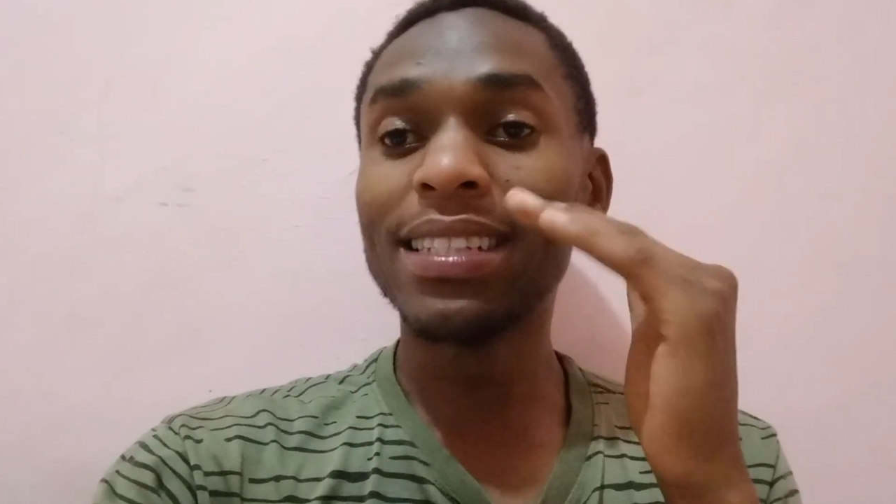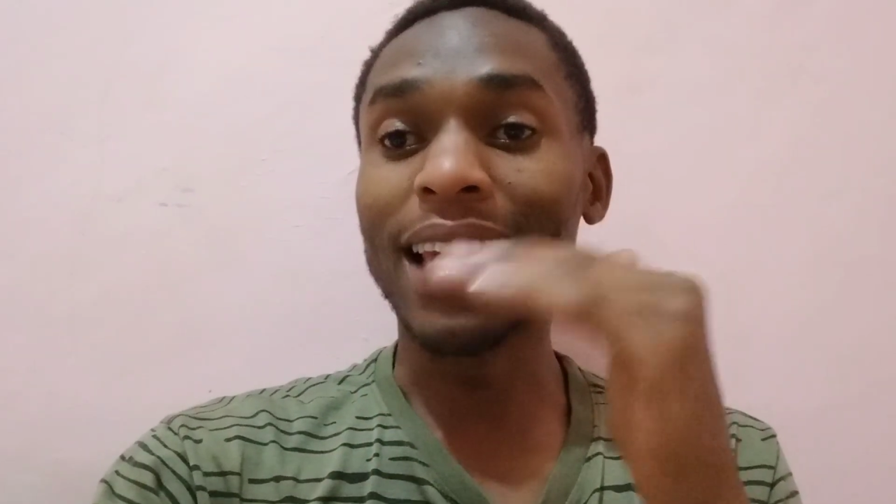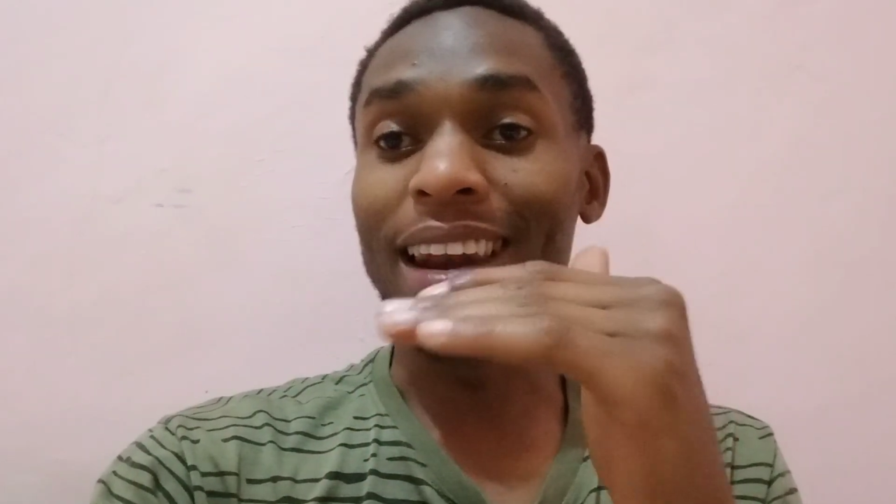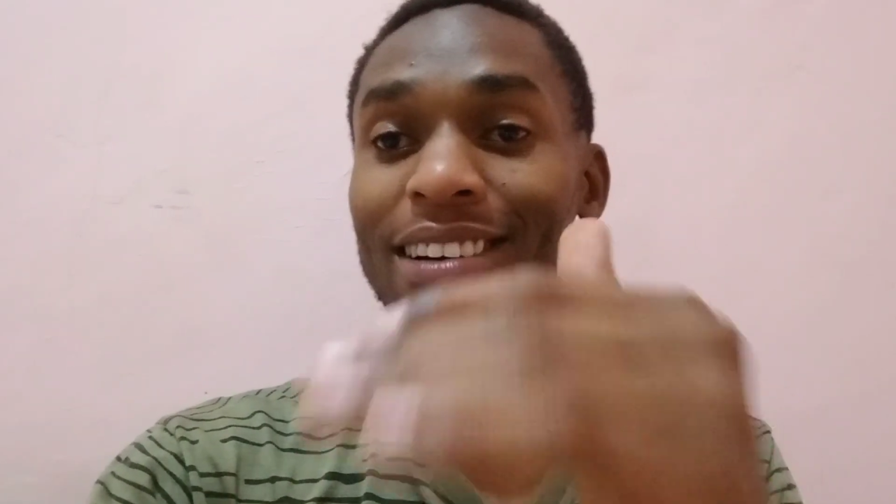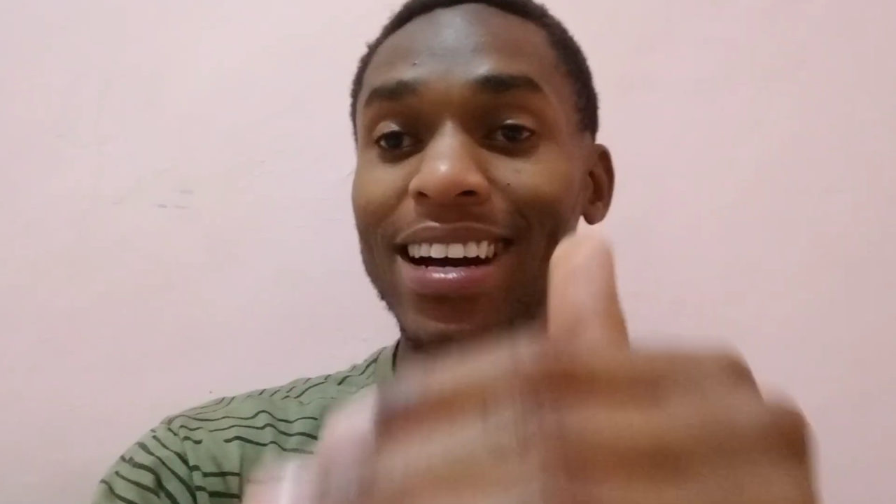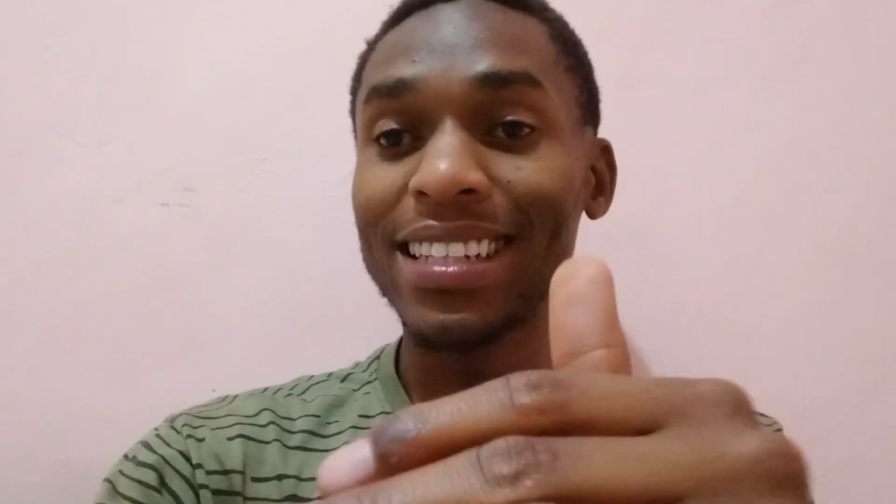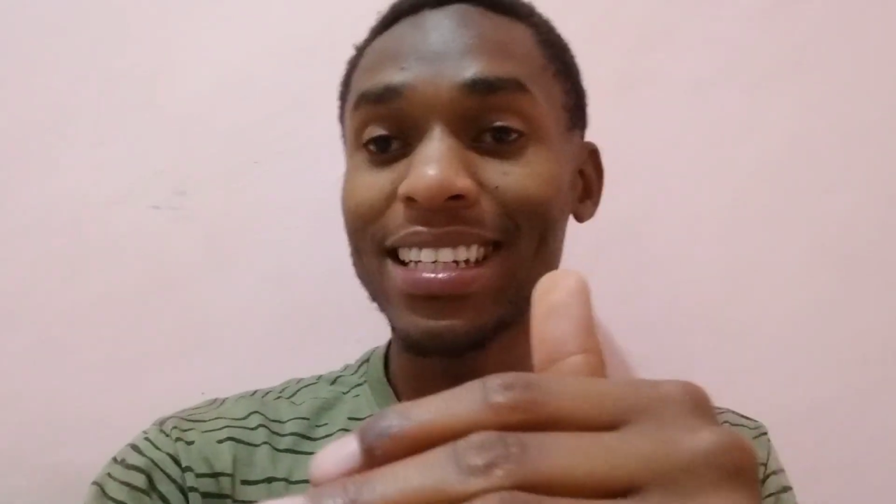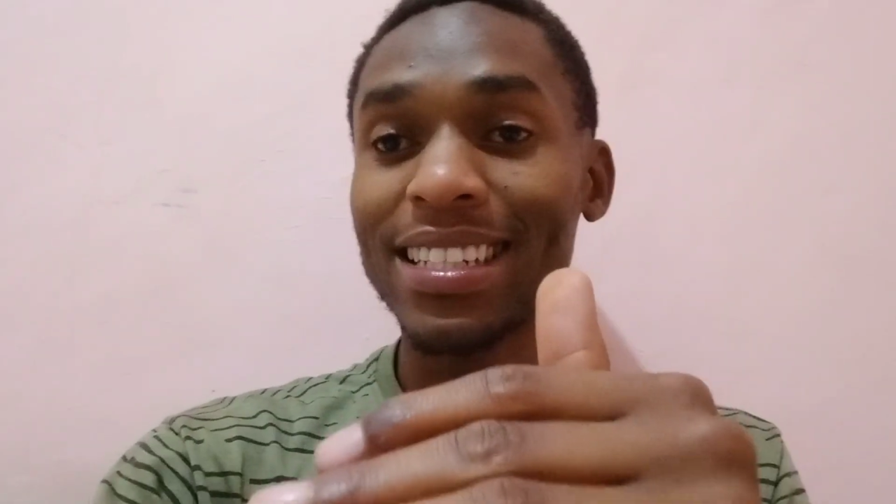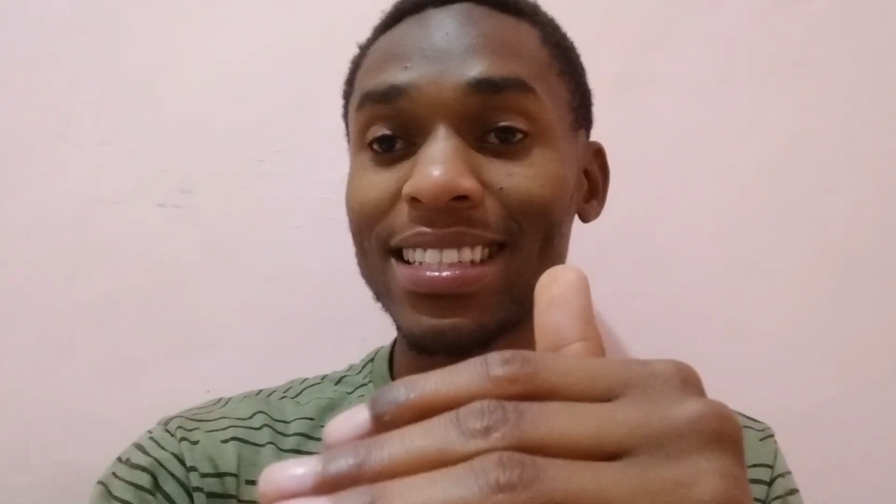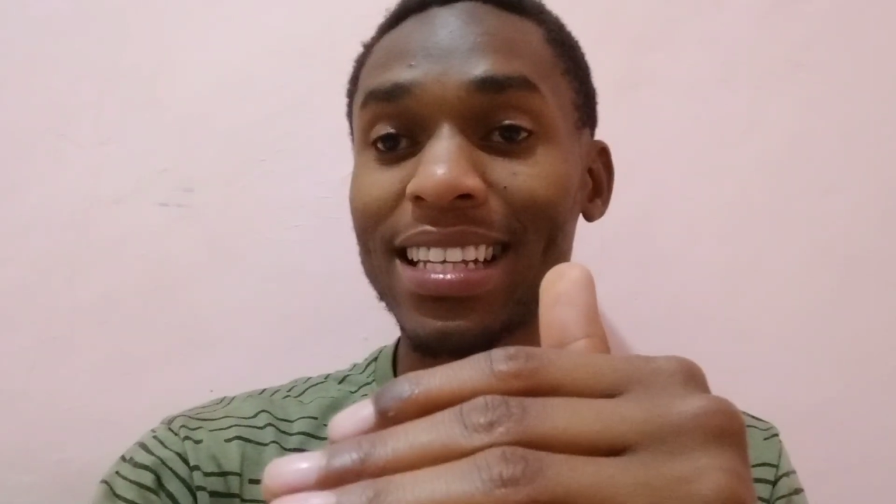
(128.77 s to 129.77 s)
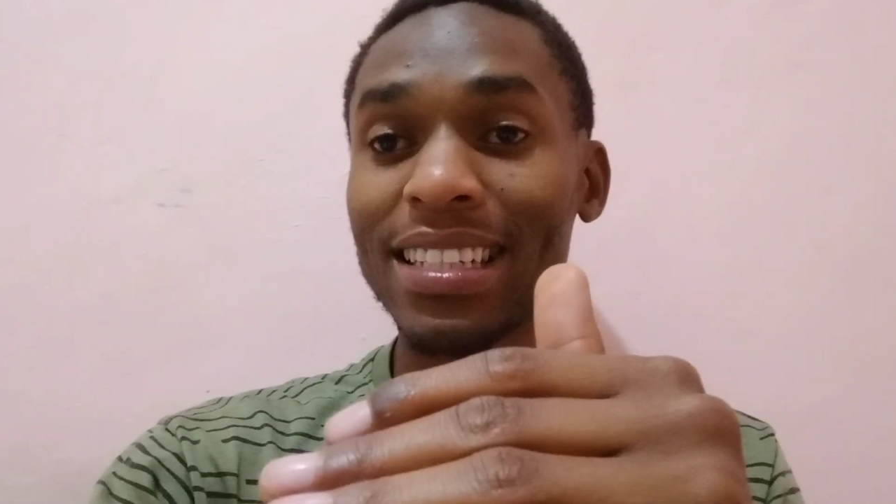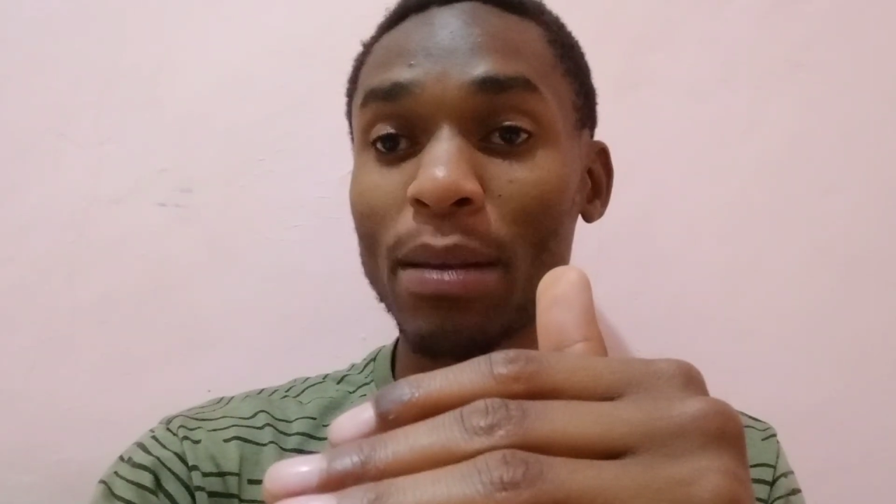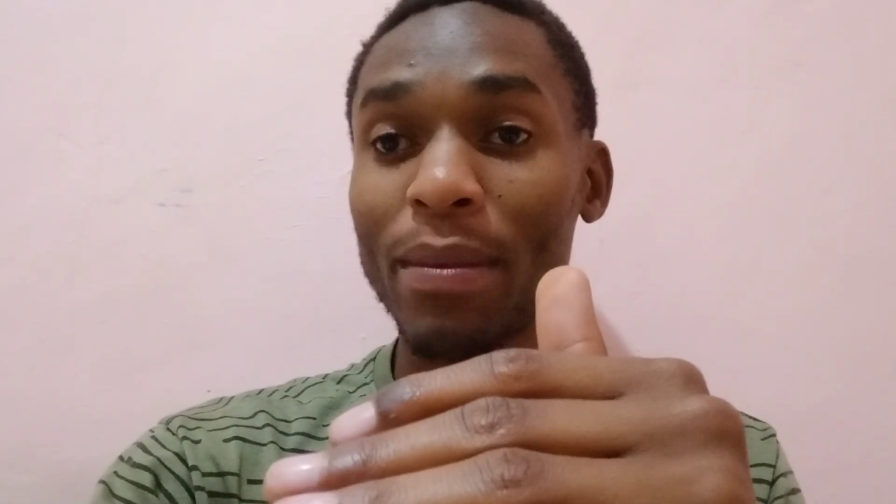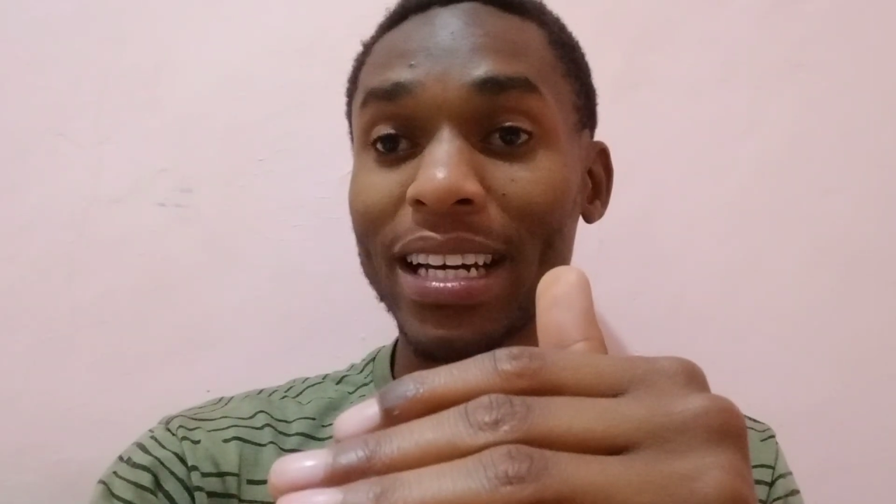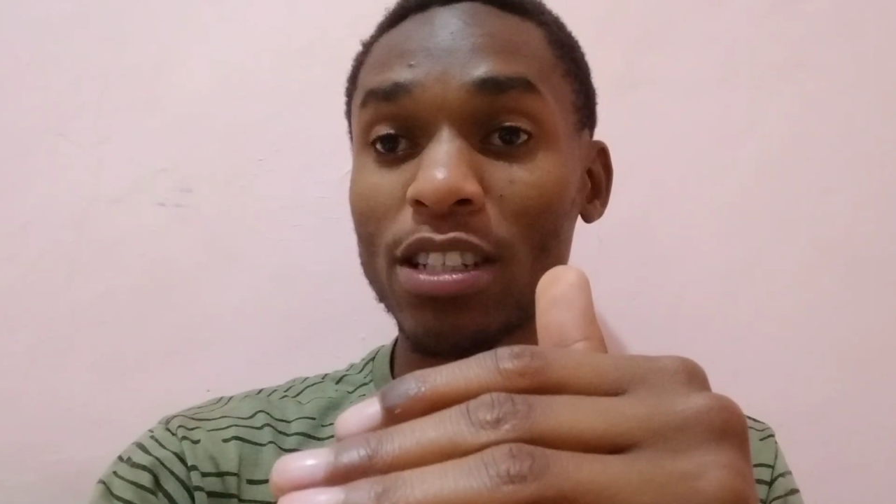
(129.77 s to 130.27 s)
the longer the distance
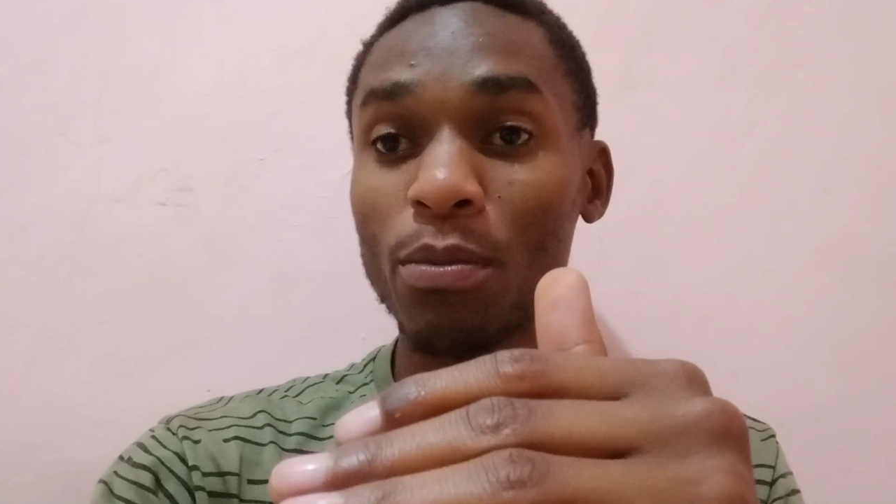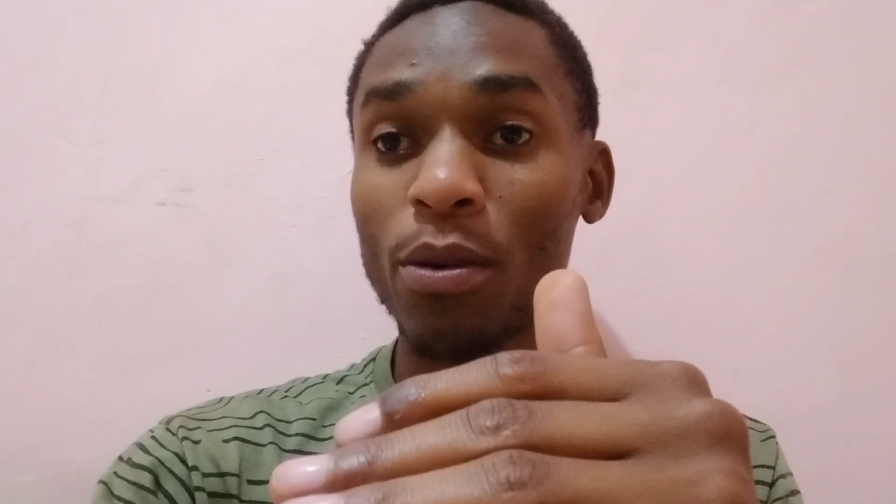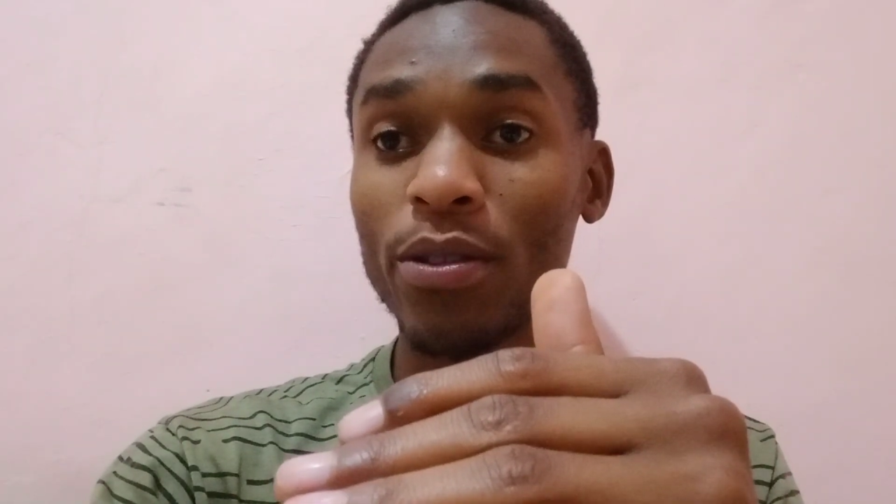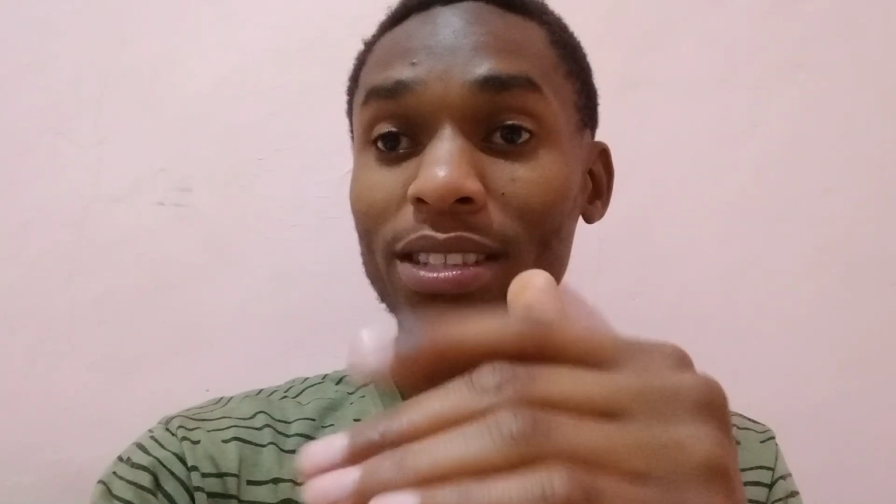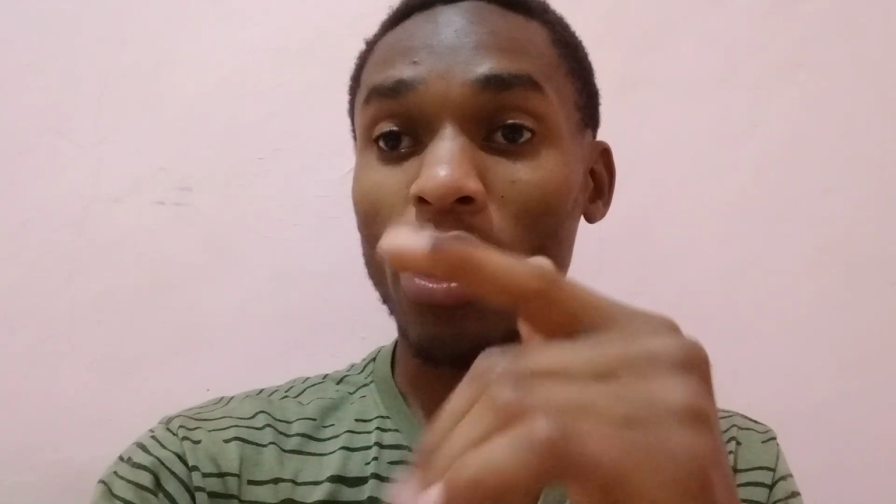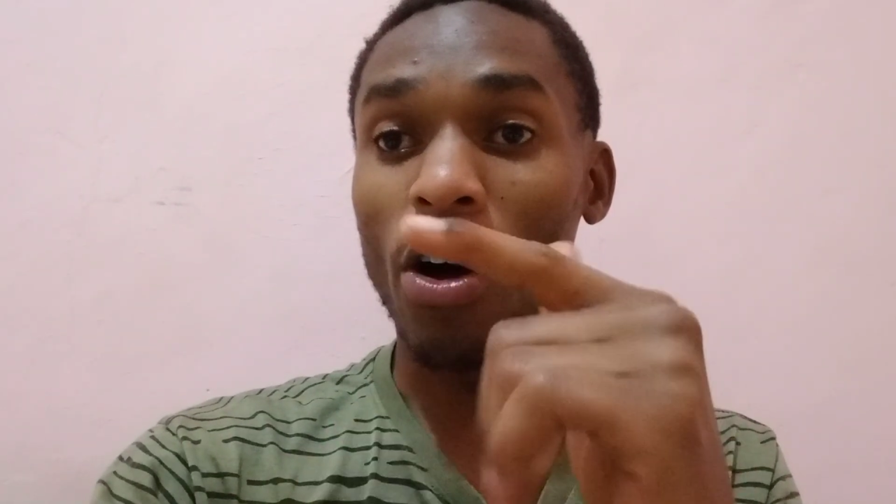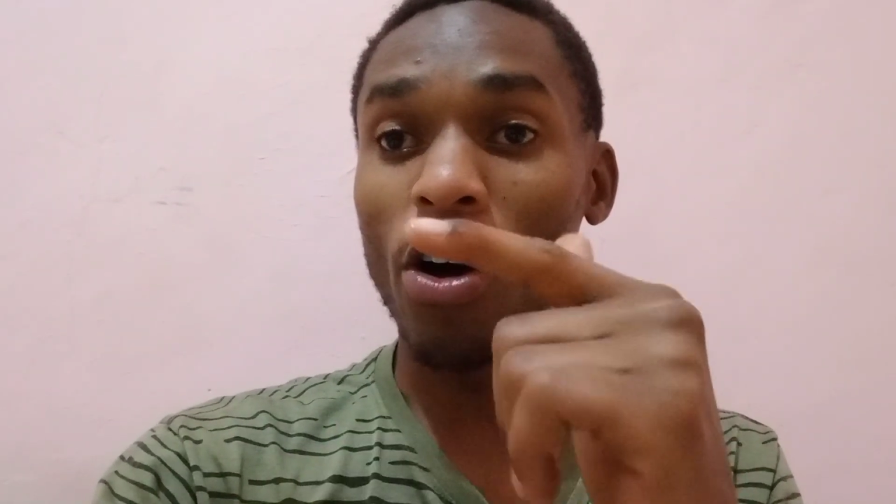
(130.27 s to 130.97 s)
the market moves